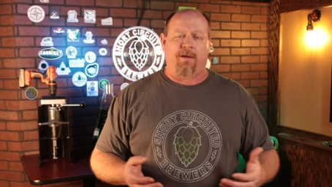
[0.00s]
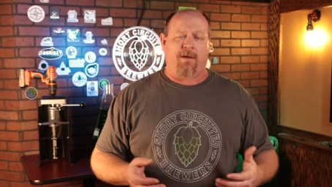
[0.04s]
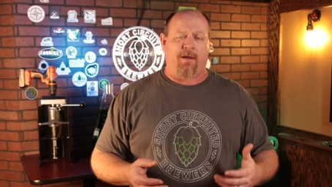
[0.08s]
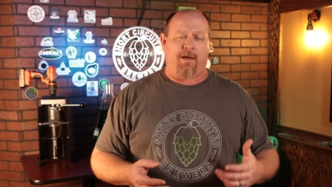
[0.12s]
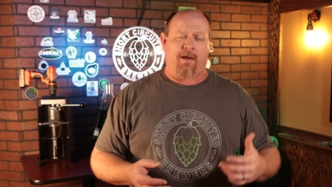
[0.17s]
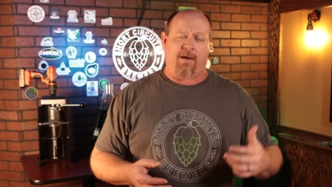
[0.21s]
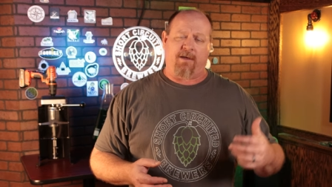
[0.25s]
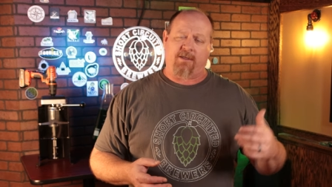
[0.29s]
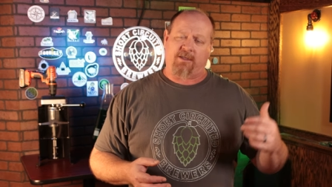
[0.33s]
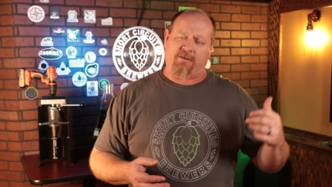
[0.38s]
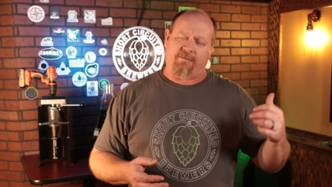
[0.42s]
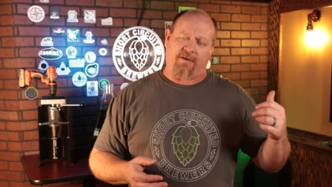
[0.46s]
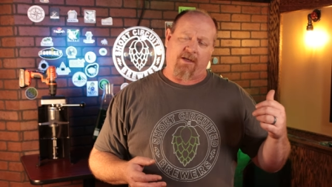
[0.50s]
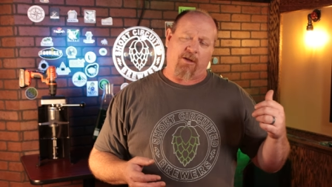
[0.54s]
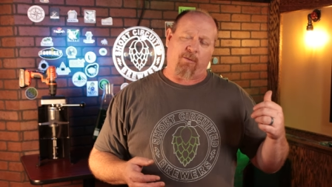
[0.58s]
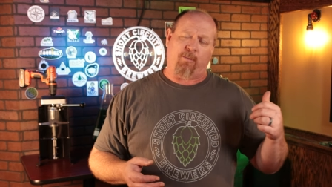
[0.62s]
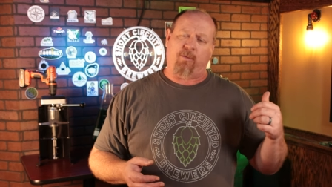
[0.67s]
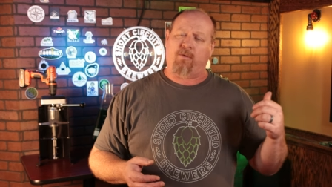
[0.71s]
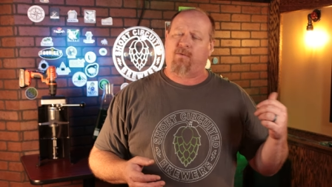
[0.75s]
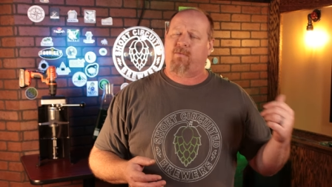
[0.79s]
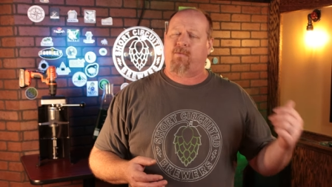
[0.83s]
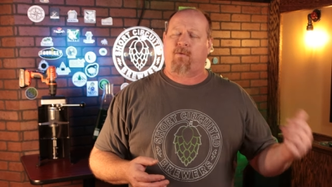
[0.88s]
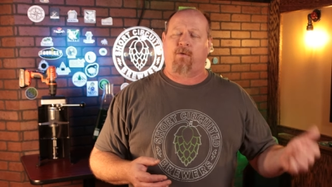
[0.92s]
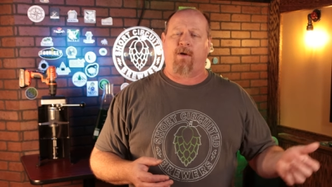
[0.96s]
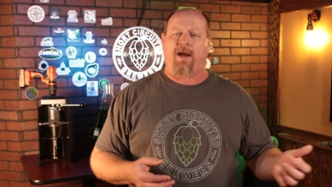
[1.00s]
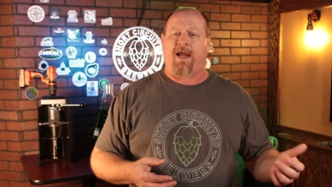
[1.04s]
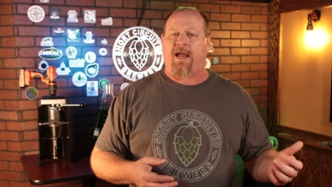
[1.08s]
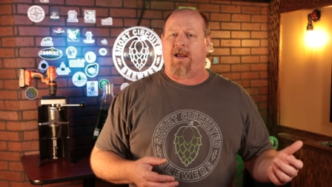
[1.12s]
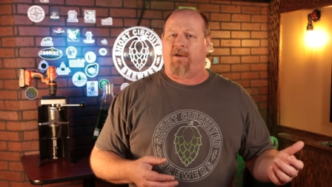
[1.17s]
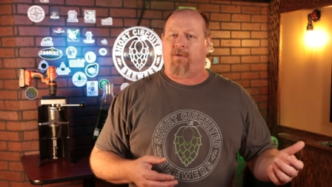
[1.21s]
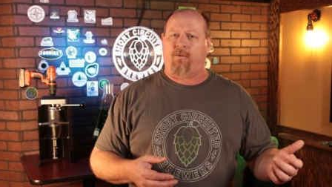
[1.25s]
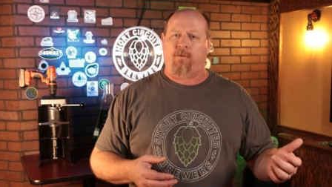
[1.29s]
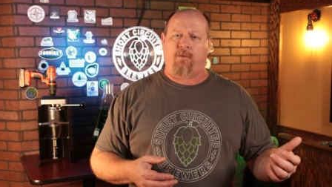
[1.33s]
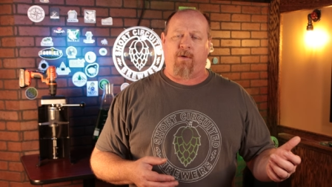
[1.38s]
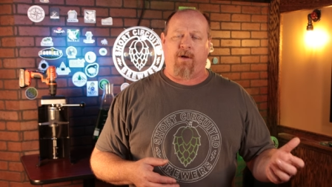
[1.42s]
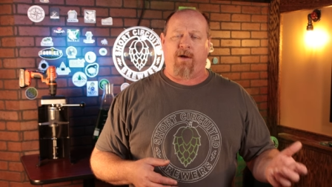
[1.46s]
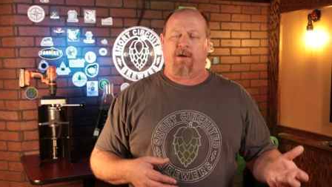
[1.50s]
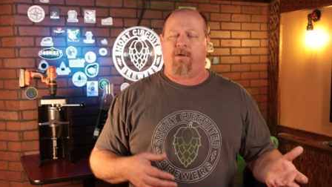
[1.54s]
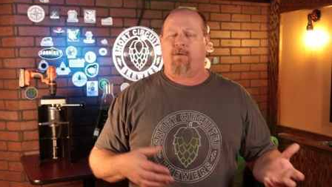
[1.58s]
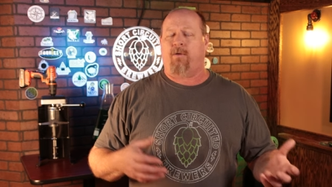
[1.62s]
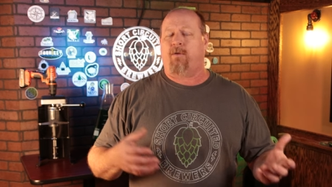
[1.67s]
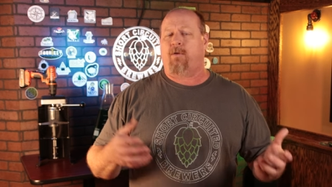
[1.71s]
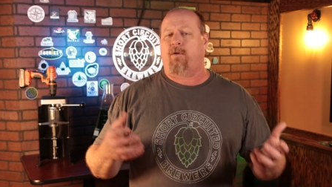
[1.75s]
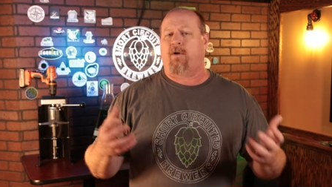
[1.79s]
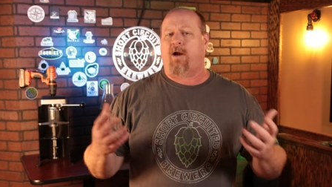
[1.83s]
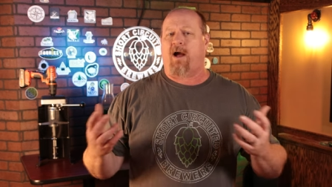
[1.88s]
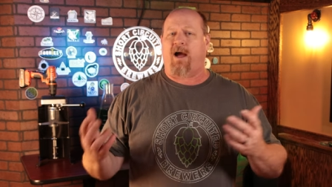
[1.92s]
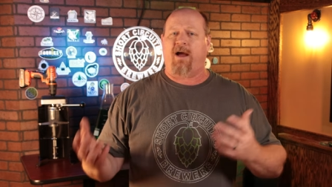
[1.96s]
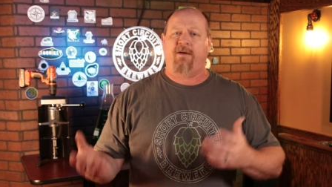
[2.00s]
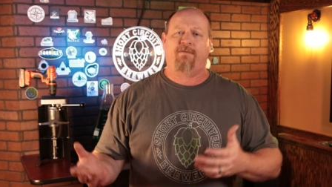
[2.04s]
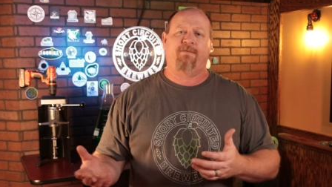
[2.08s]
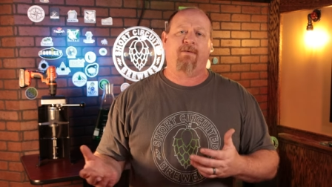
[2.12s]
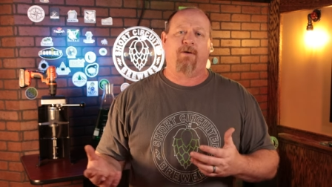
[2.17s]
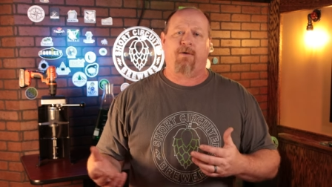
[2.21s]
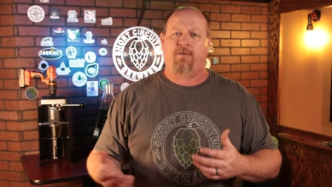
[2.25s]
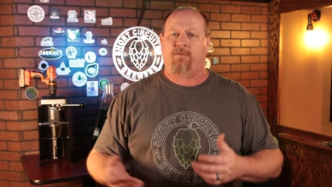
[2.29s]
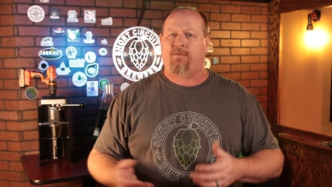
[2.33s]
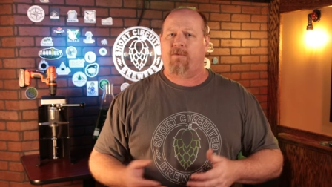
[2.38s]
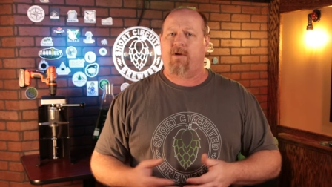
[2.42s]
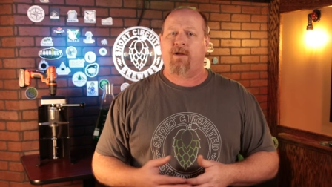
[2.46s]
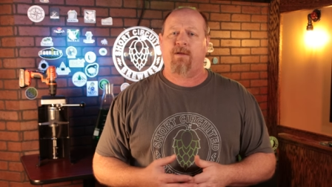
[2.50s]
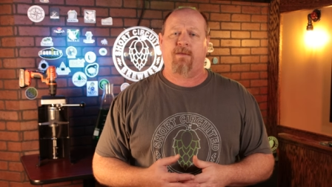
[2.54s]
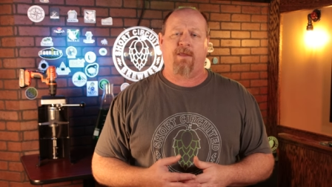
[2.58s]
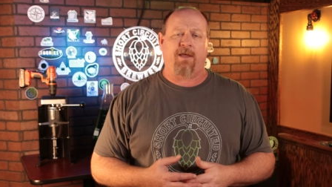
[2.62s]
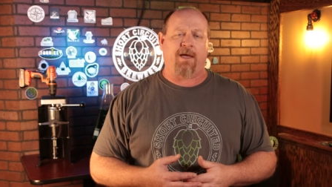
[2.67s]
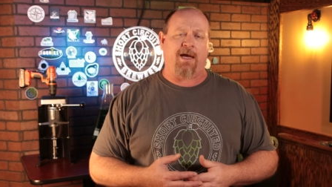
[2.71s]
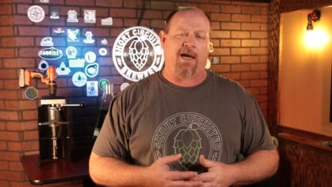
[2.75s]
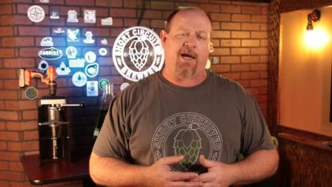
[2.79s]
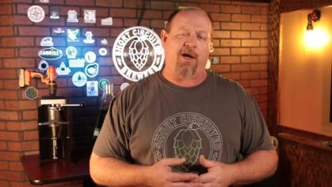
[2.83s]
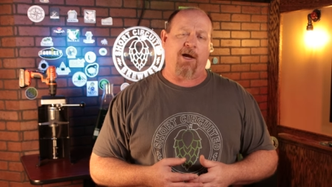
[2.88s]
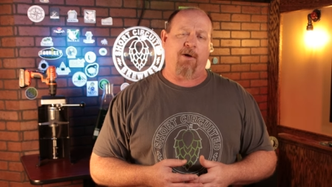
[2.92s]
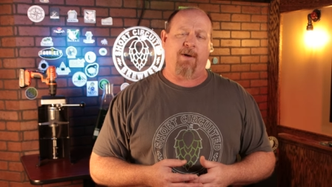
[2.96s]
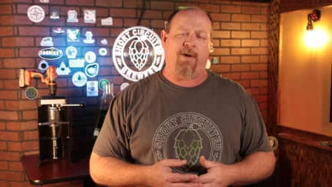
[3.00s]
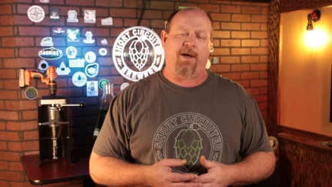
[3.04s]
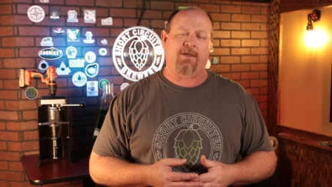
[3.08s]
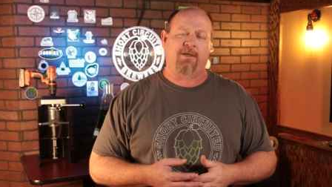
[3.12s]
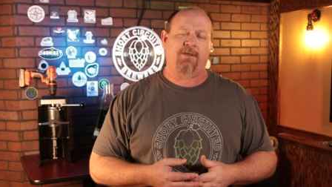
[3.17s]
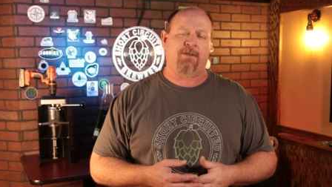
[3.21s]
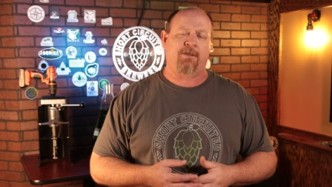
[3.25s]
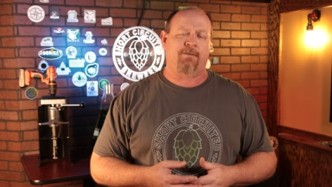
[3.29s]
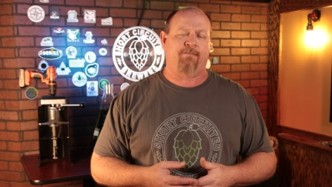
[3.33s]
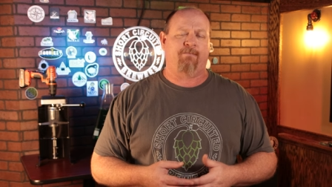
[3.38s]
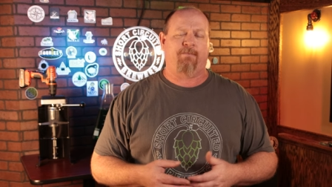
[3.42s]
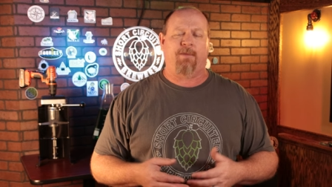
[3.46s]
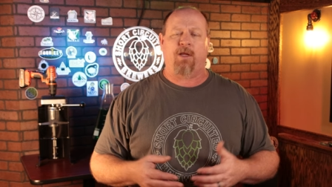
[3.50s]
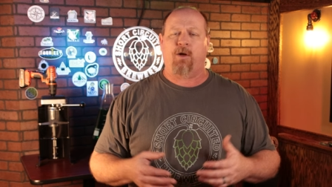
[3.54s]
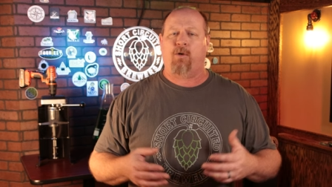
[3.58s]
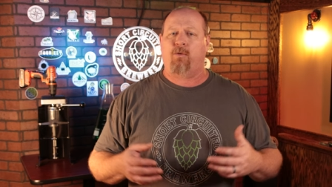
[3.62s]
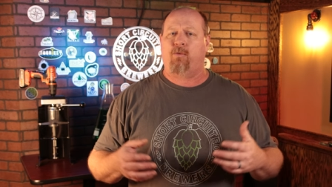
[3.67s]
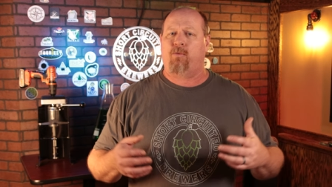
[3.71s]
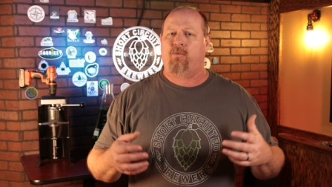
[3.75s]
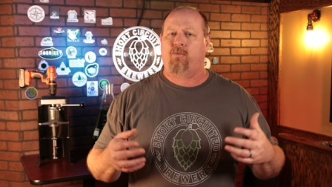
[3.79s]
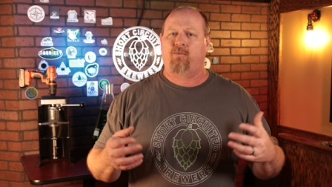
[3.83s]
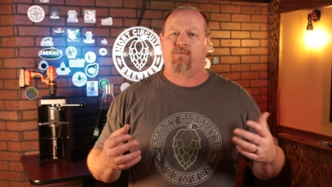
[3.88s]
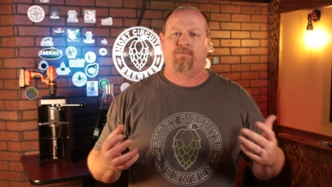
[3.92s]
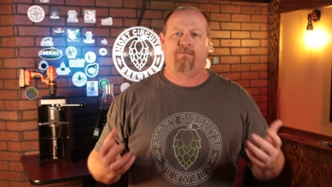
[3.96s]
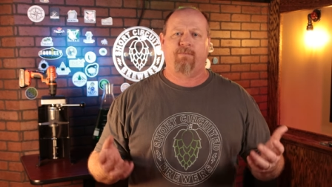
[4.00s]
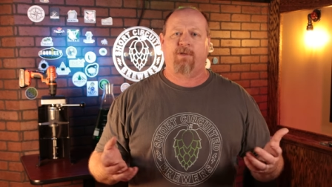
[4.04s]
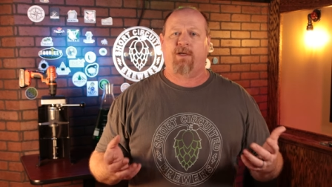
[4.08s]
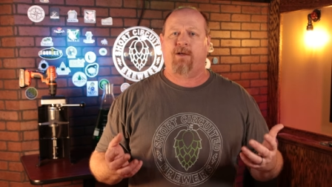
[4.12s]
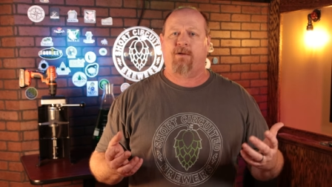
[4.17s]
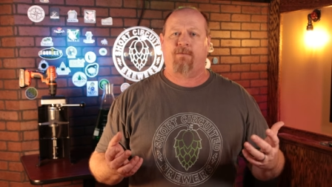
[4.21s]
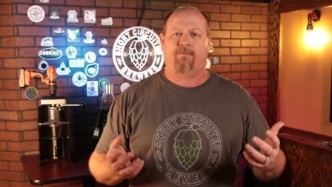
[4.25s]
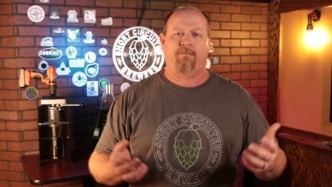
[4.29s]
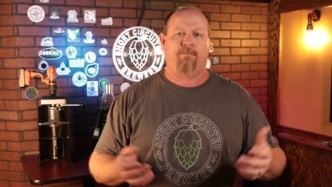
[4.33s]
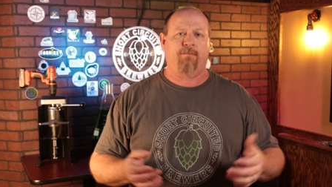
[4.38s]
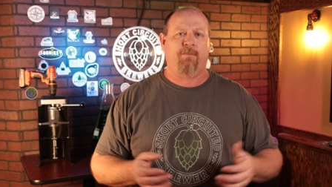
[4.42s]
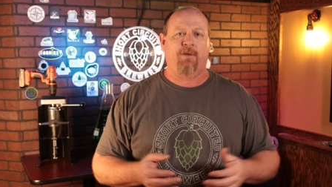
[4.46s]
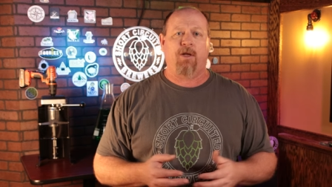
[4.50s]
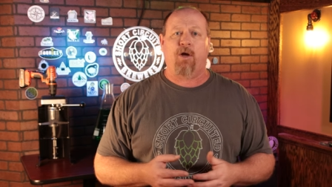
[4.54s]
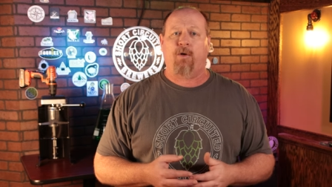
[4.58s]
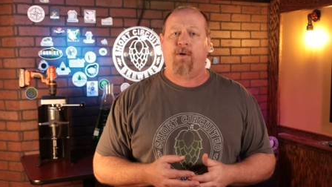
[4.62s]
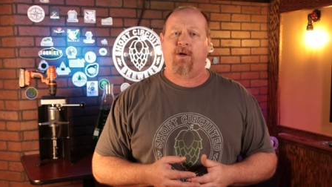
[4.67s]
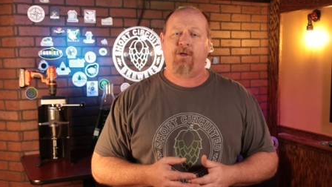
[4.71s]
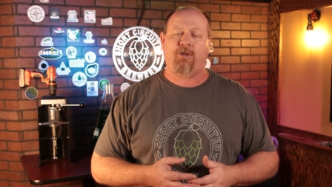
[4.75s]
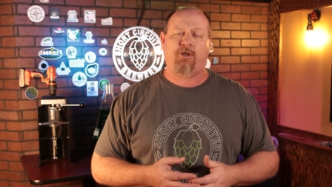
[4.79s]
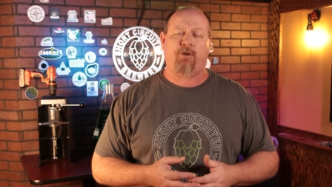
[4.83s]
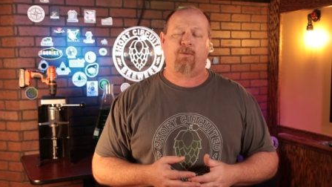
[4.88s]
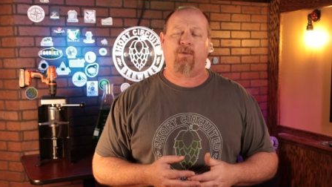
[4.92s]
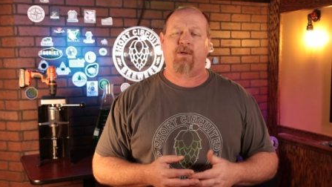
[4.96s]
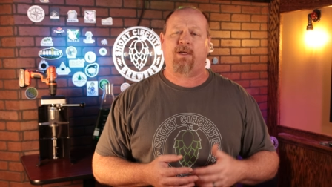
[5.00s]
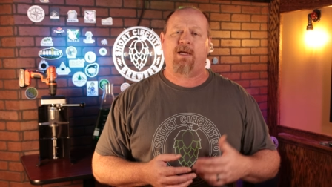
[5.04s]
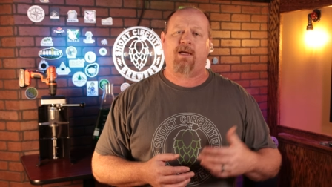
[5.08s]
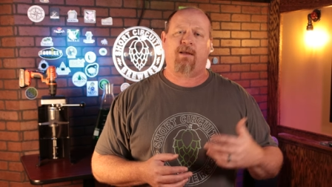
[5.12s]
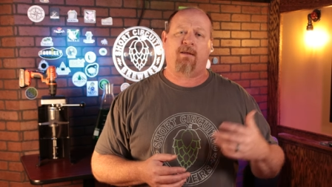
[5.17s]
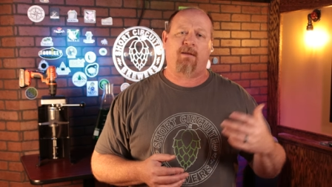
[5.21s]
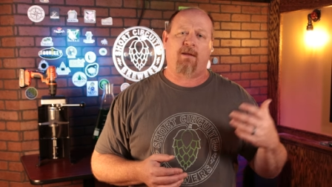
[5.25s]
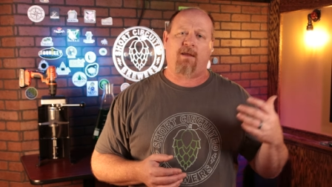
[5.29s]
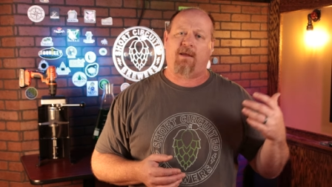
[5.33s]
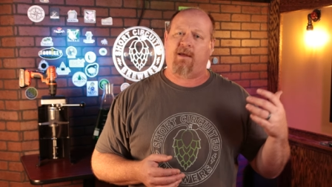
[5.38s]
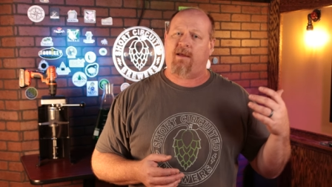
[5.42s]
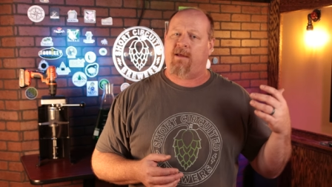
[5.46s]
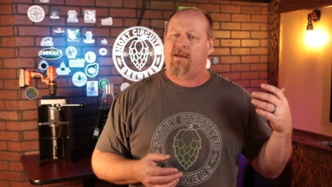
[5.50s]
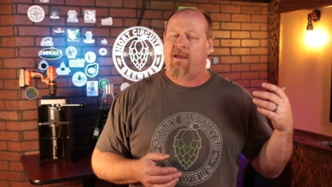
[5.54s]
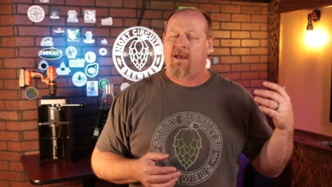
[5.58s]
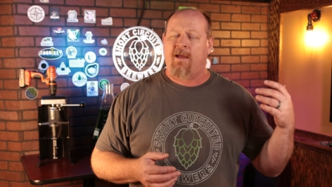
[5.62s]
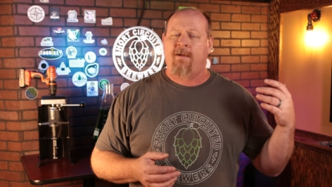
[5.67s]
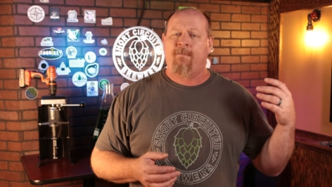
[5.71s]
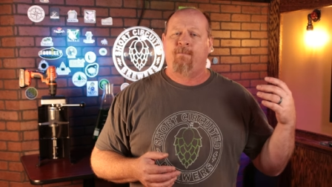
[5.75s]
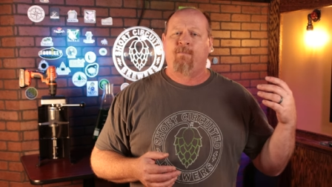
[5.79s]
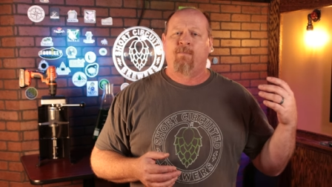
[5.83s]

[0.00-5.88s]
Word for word: Uh, it's available for Android or iPhone. The iOS, no, you know, no issue with getting the